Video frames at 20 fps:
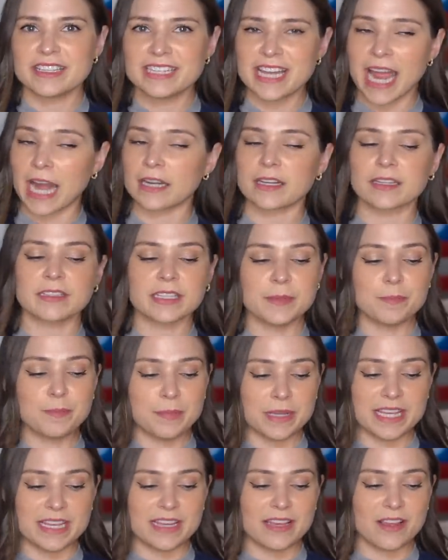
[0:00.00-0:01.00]
technically
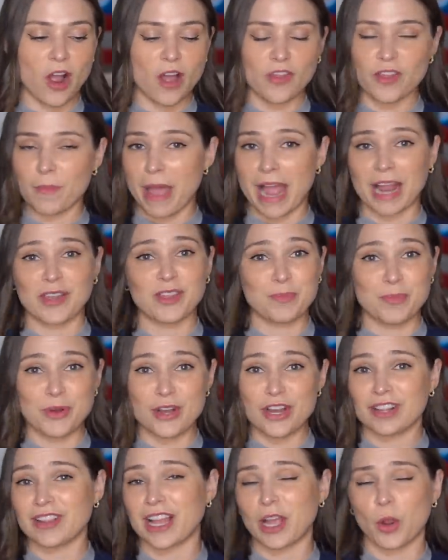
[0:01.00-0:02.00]
be on the back of the
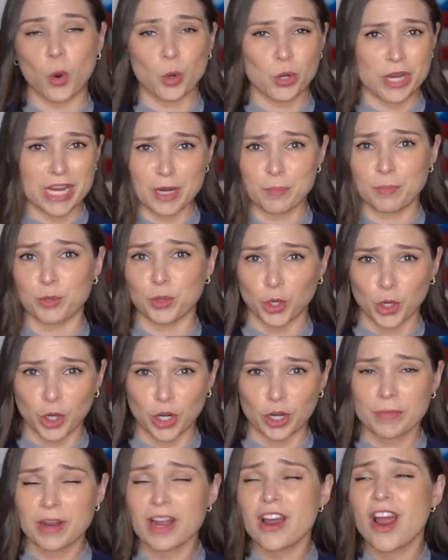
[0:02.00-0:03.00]
book, like, or in a
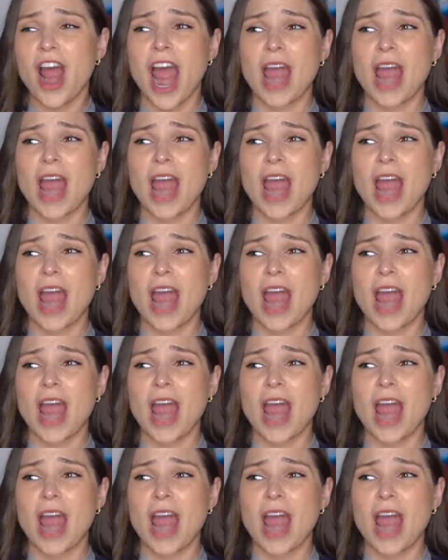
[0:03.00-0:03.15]
blurb.